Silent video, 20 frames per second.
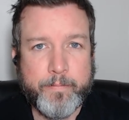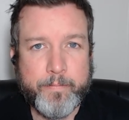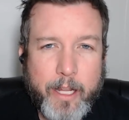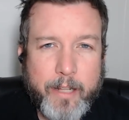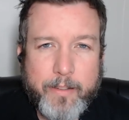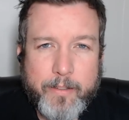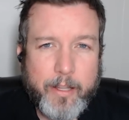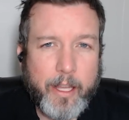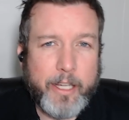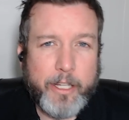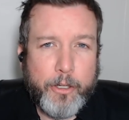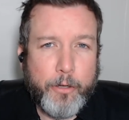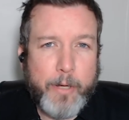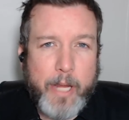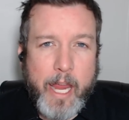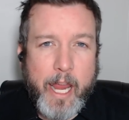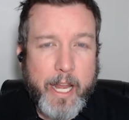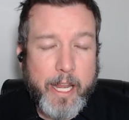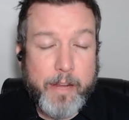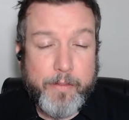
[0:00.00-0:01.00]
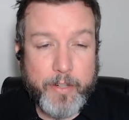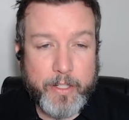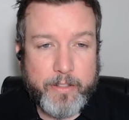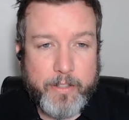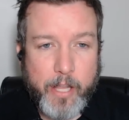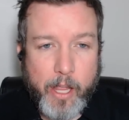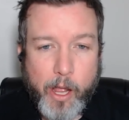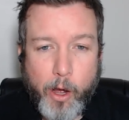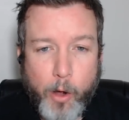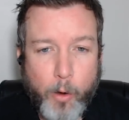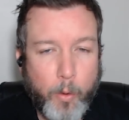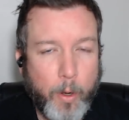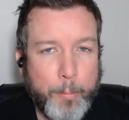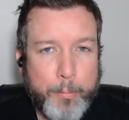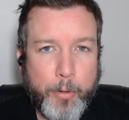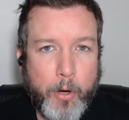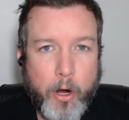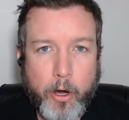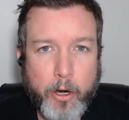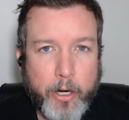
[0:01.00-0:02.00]
It's like you can't even tell
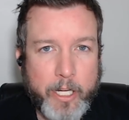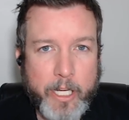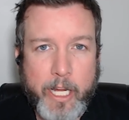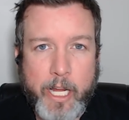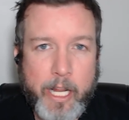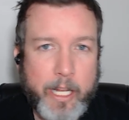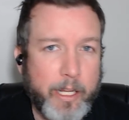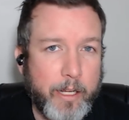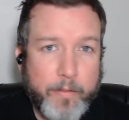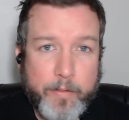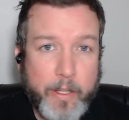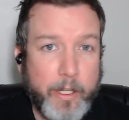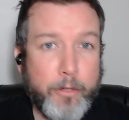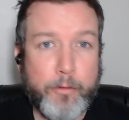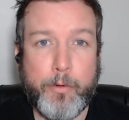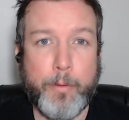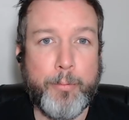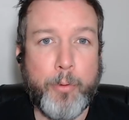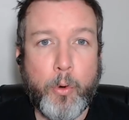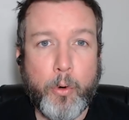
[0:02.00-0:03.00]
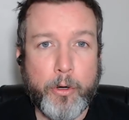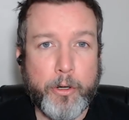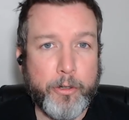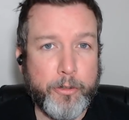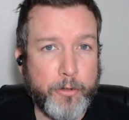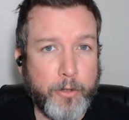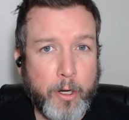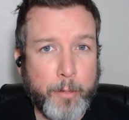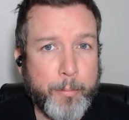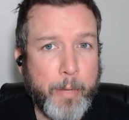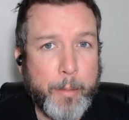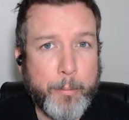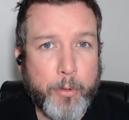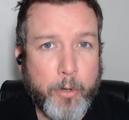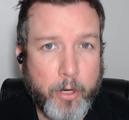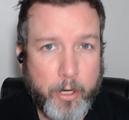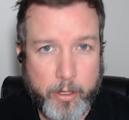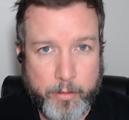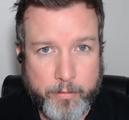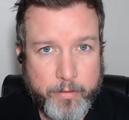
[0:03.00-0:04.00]
what party any of these reporters are a
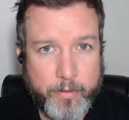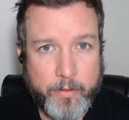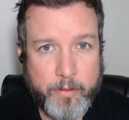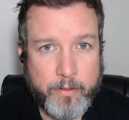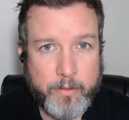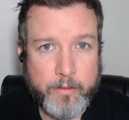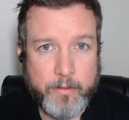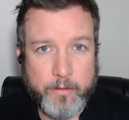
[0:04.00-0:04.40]
member of.